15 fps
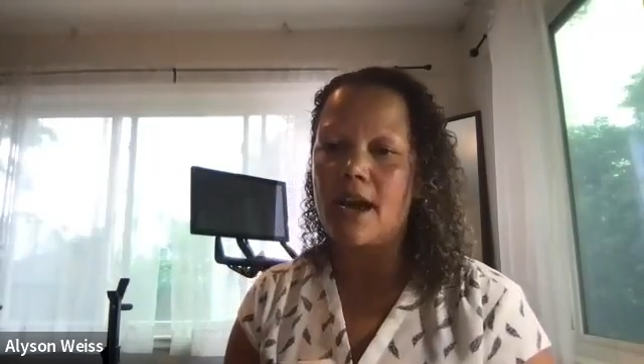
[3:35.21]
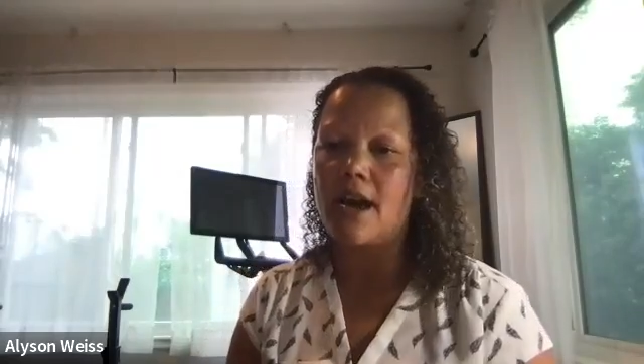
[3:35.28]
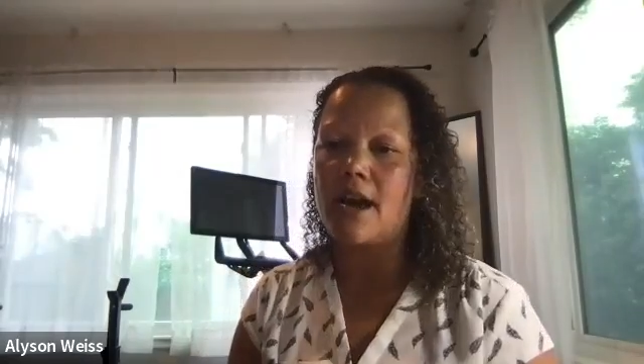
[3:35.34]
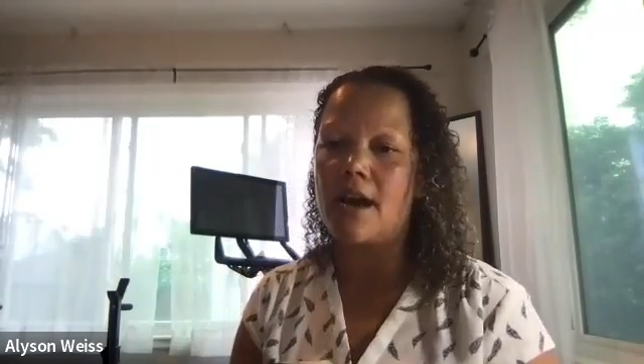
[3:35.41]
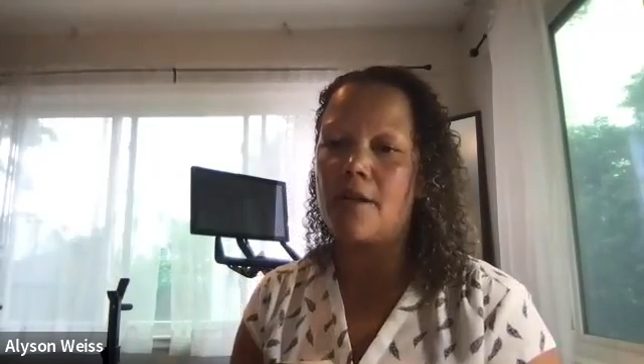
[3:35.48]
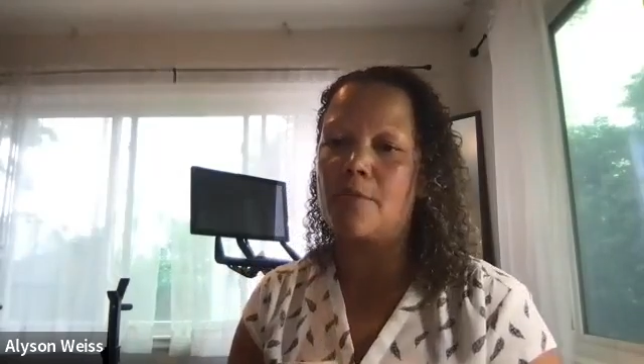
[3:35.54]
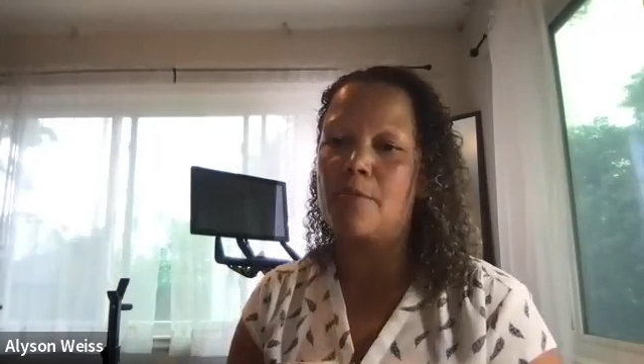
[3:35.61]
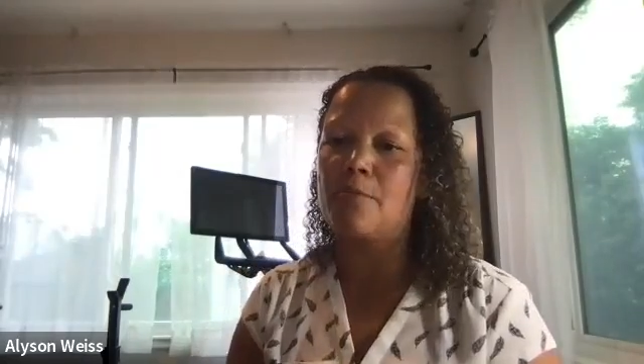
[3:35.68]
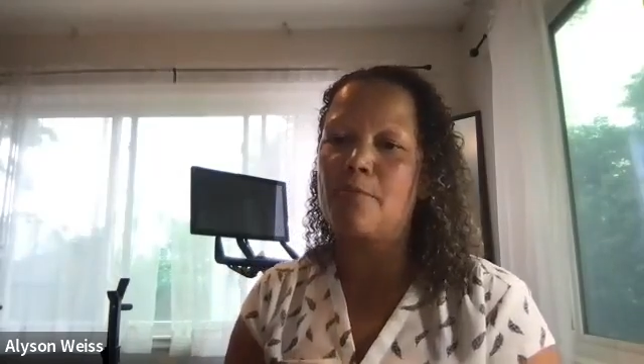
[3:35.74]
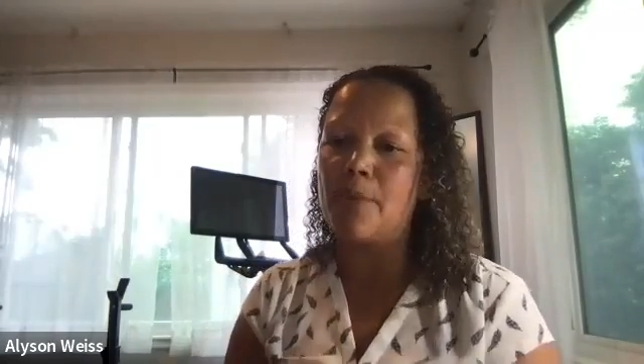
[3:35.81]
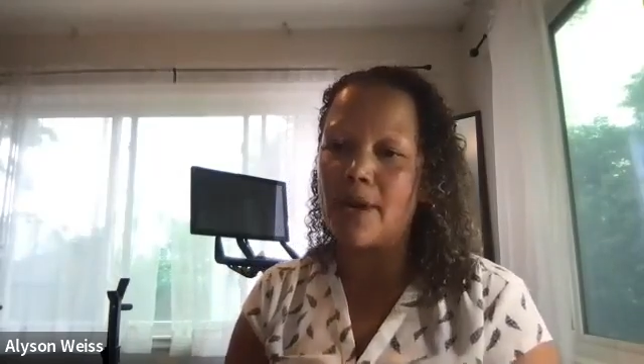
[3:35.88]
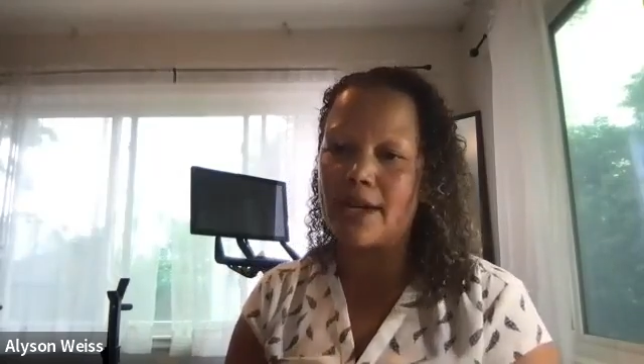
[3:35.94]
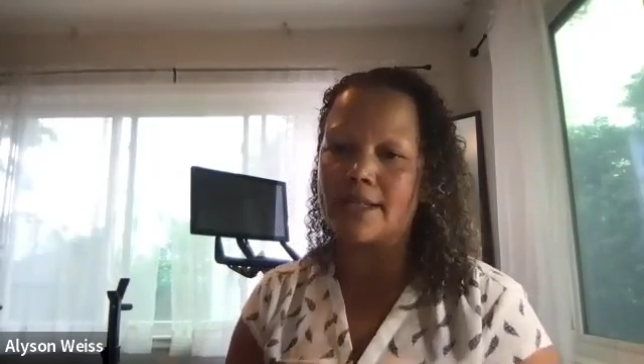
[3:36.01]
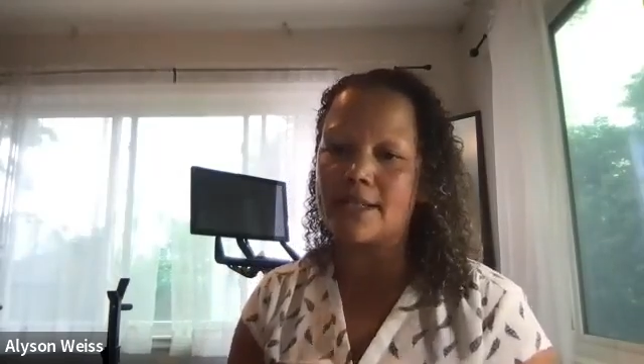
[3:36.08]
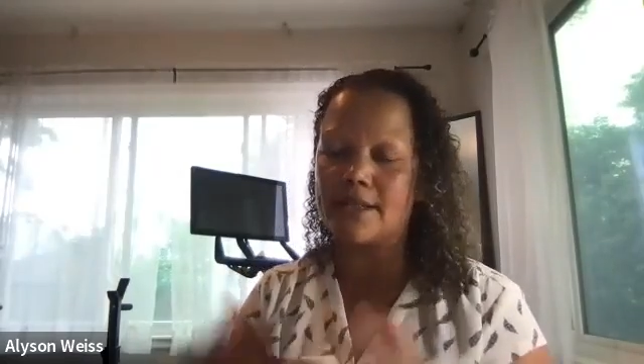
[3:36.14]

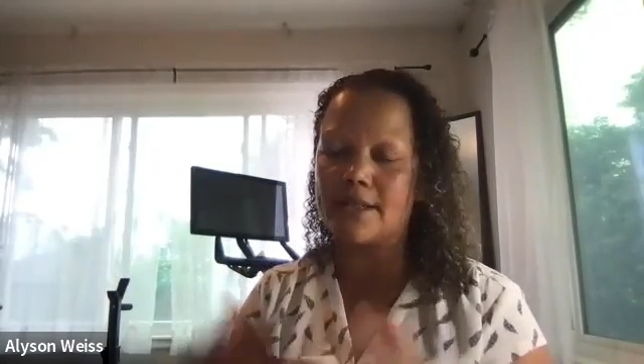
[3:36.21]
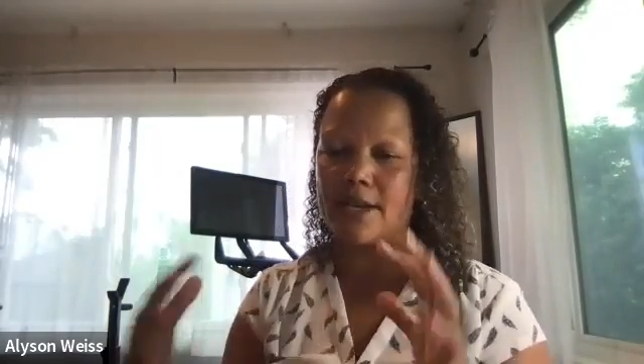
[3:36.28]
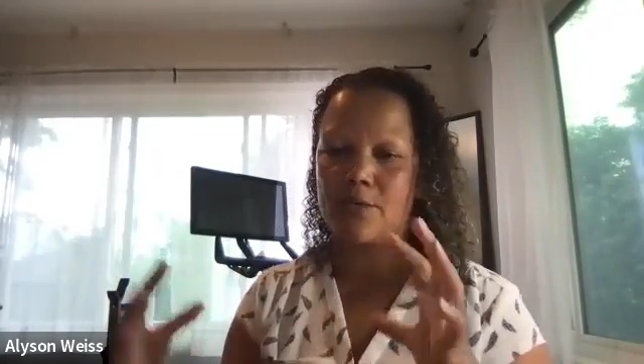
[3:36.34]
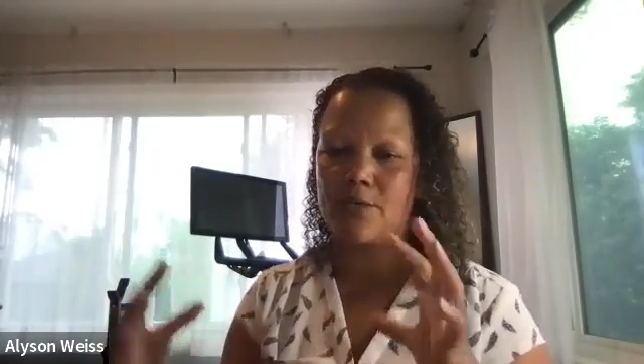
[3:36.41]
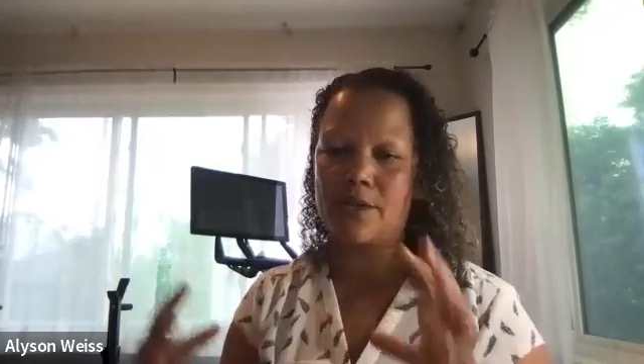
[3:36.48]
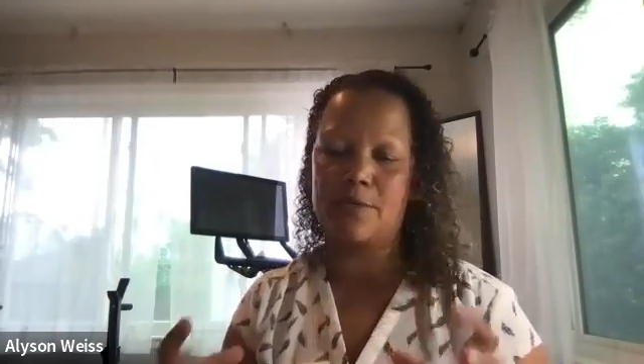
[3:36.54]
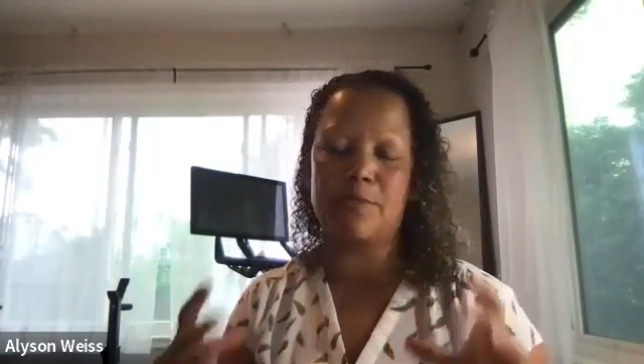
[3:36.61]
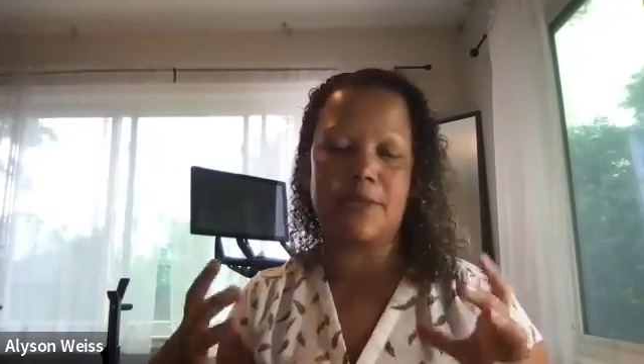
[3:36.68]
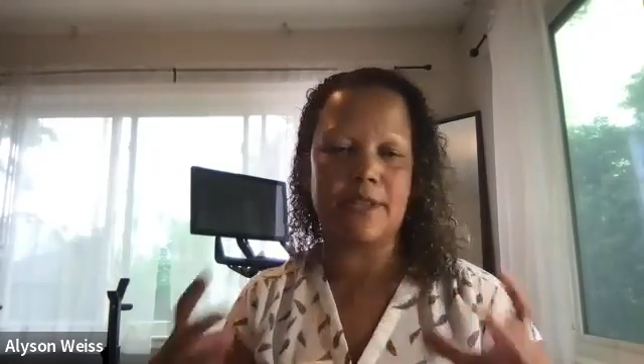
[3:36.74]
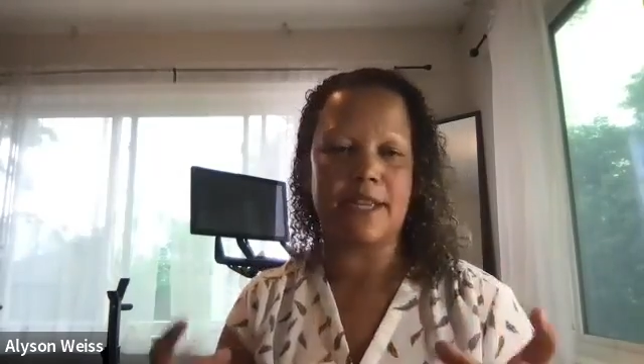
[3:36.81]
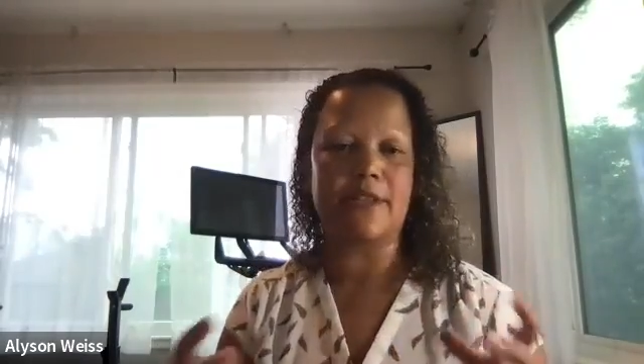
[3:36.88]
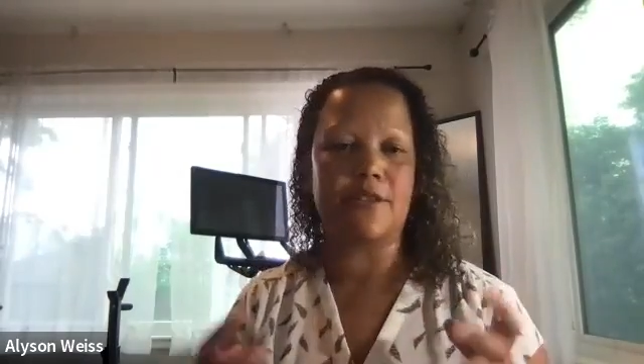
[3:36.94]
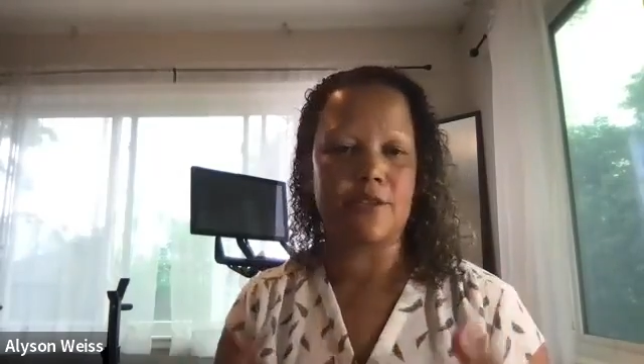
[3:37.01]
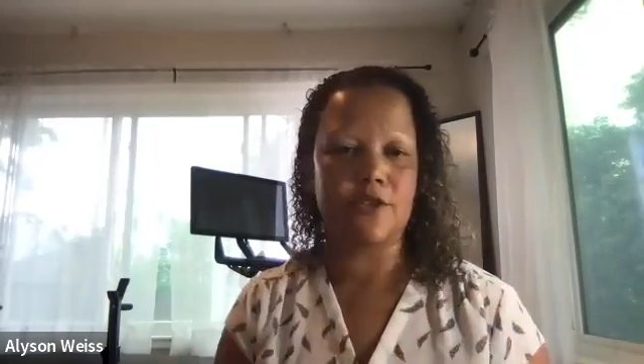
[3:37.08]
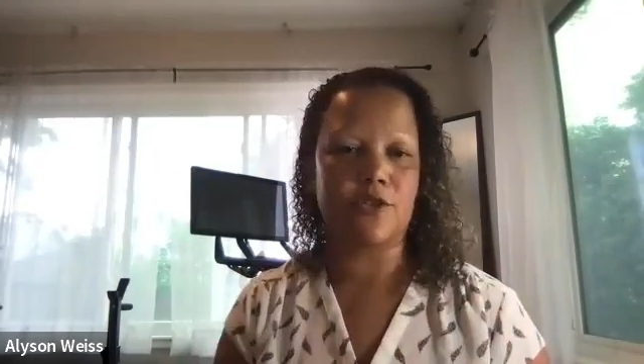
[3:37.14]
but they wouldn't be
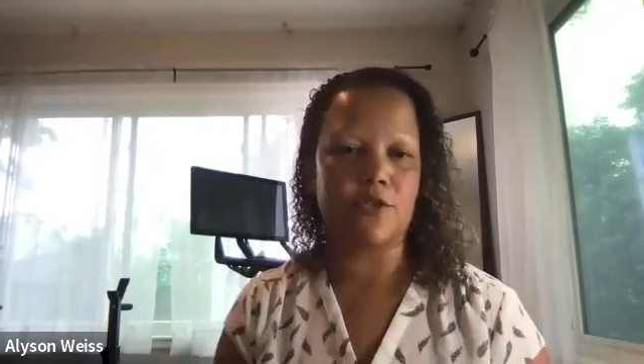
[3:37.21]
like their